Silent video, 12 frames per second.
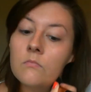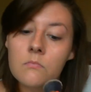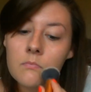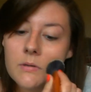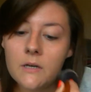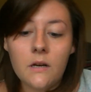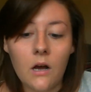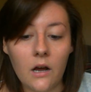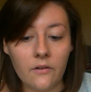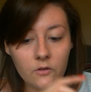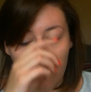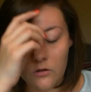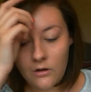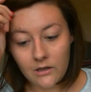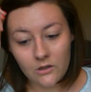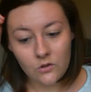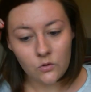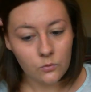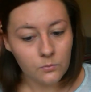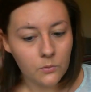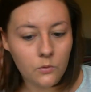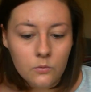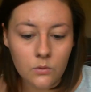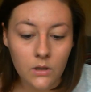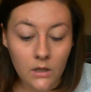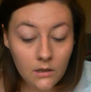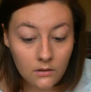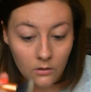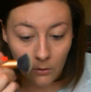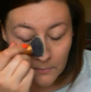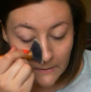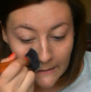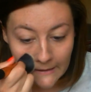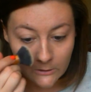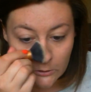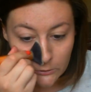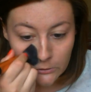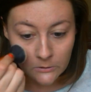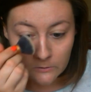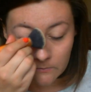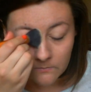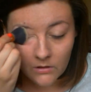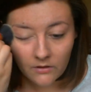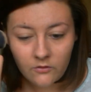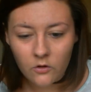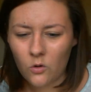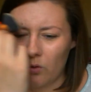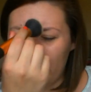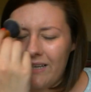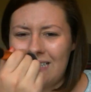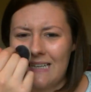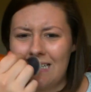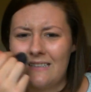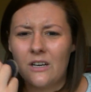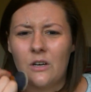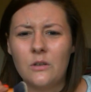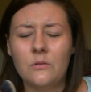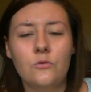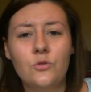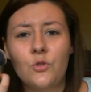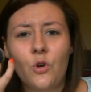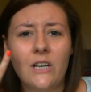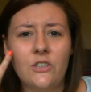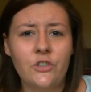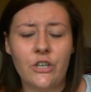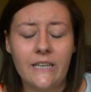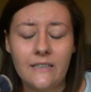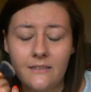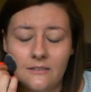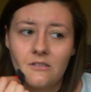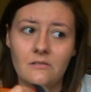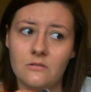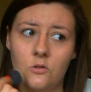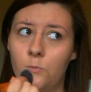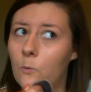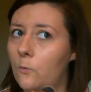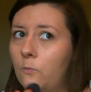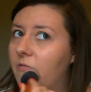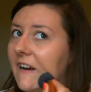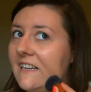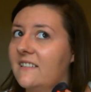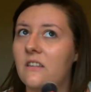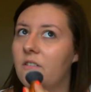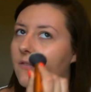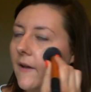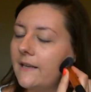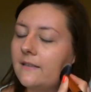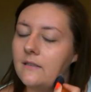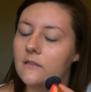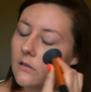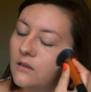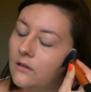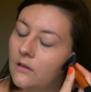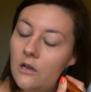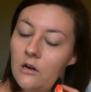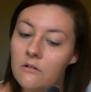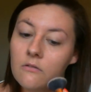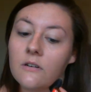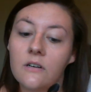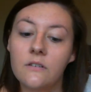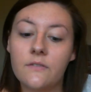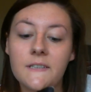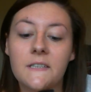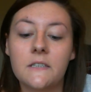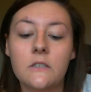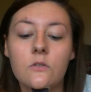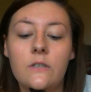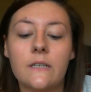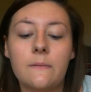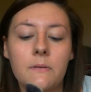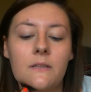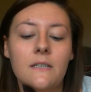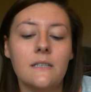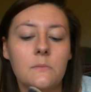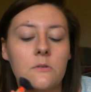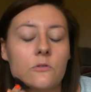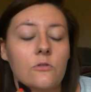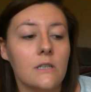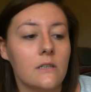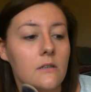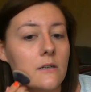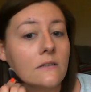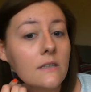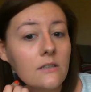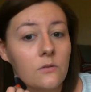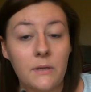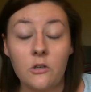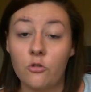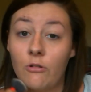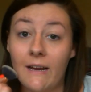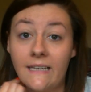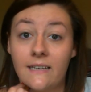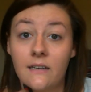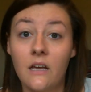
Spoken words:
But I've got like a normal combination. I've got oily T-zone, dry cheeks, normal rest of the face. It's rather annoying, but this smells really nice. This would be great